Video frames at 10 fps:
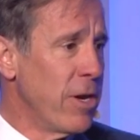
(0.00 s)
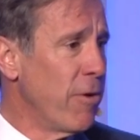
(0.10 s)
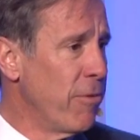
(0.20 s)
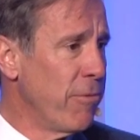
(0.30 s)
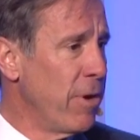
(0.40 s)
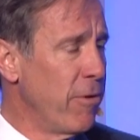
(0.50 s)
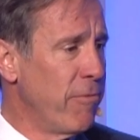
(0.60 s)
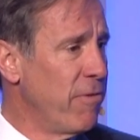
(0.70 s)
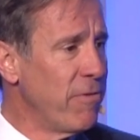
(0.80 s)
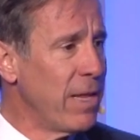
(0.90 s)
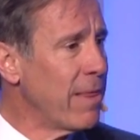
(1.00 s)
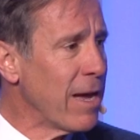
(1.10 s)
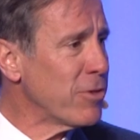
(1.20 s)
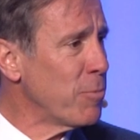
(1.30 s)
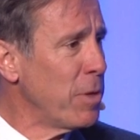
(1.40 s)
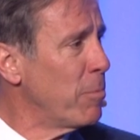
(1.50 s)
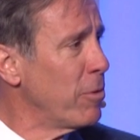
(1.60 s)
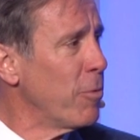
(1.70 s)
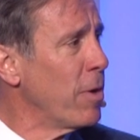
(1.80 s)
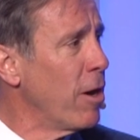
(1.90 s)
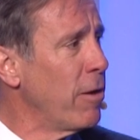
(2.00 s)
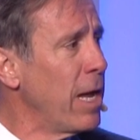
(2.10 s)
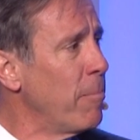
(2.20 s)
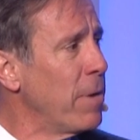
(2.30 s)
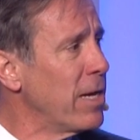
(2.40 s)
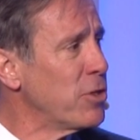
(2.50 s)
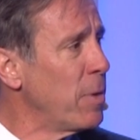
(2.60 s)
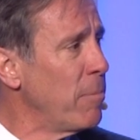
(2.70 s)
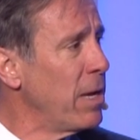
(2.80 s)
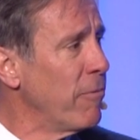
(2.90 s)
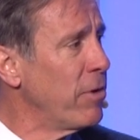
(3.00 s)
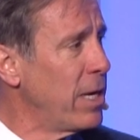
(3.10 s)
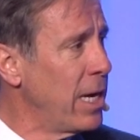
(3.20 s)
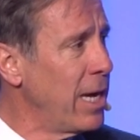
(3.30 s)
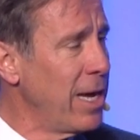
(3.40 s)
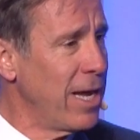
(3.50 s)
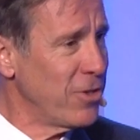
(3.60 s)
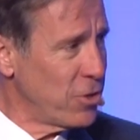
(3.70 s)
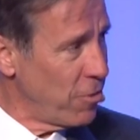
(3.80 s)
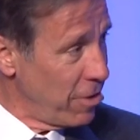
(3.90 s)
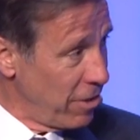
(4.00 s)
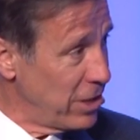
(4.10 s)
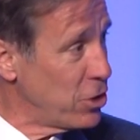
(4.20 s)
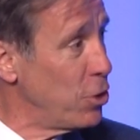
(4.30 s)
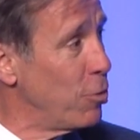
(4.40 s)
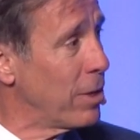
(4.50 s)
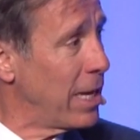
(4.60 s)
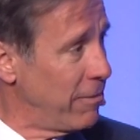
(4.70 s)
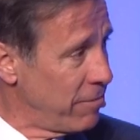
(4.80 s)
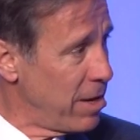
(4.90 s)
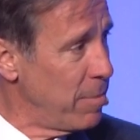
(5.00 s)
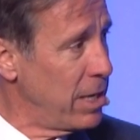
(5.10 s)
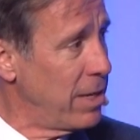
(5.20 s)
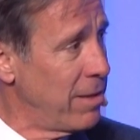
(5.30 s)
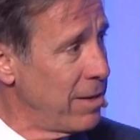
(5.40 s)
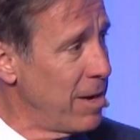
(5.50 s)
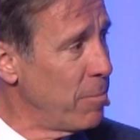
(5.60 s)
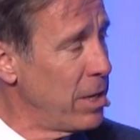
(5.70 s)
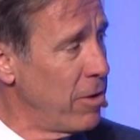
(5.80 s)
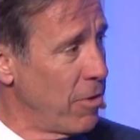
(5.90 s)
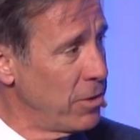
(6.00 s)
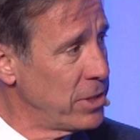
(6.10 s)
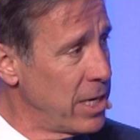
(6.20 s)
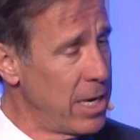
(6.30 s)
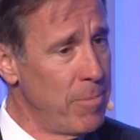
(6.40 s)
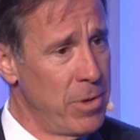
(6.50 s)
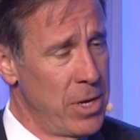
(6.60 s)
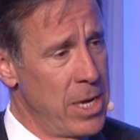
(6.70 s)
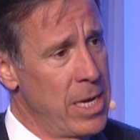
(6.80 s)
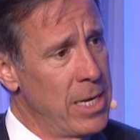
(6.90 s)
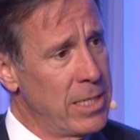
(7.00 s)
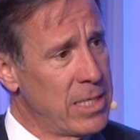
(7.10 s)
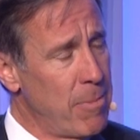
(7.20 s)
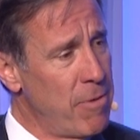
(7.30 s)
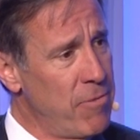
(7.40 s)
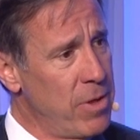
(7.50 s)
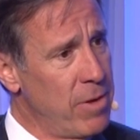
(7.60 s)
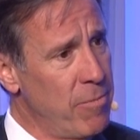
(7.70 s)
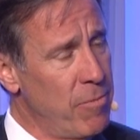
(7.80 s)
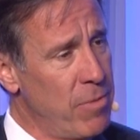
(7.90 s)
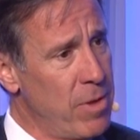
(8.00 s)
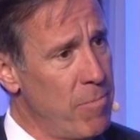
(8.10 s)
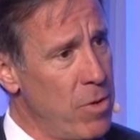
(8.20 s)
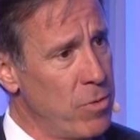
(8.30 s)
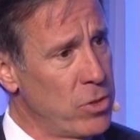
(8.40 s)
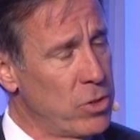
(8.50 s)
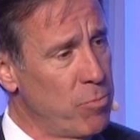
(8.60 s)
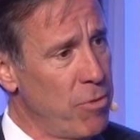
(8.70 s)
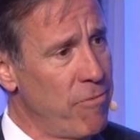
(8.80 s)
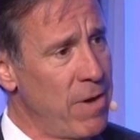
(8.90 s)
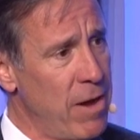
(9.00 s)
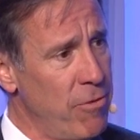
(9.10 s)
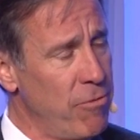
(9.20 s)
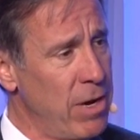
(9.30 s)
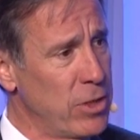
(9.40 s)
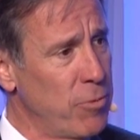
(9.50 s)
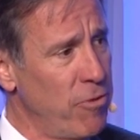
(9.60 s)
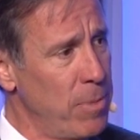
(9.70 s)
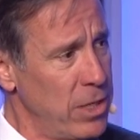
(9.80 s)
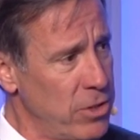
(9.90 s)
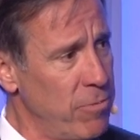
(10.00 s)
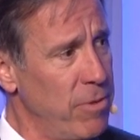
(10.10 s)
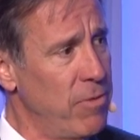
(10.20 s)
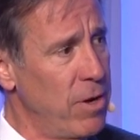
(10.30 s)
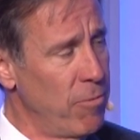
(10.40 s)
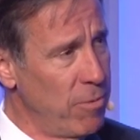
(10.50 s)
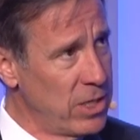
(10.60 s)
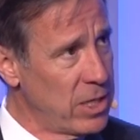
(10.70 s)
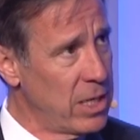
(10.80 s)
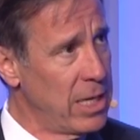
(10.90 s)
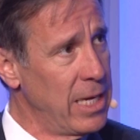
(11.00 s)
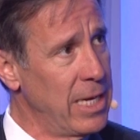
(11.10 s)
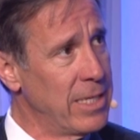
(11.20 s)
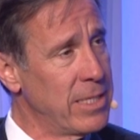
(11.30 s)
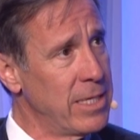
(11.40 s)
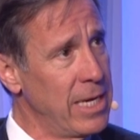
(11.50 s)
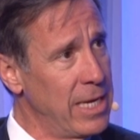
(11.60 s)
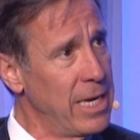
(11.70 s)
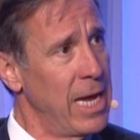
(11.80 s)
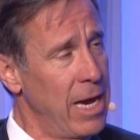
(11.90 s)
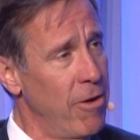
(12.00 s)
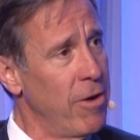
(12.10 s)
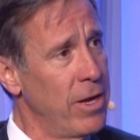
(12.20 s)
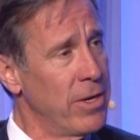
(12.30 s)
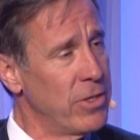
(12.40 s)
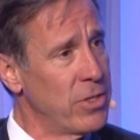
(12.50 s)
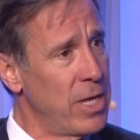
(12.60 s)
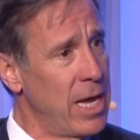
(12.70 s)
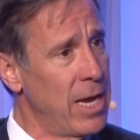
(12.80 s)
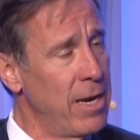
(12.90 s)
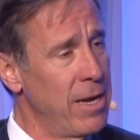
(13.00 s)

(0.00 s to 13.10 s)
350,000 people who wear our name badge maybe every day, and so there is new life coming into the company all the time. Some of the most profound transformation we've done recently is in areas that